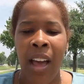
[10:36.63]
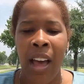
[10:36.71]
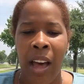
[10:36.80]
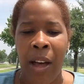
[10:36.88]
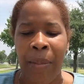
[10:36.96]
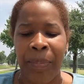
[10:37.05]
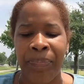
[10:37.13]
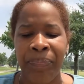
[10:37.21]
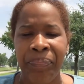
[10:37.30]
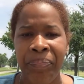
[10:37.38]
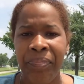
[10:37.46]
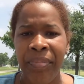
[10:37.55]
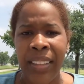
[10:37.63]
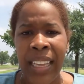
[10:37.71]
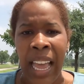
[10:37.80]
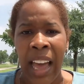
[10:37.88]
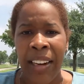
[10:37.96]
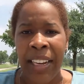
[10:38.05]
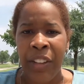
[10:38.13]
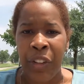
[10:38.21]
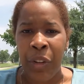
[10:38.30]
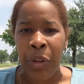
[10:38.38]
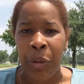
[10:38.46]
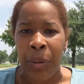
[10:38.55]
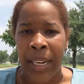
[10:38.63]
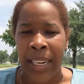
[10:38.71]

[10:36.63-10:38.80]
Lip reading: how they do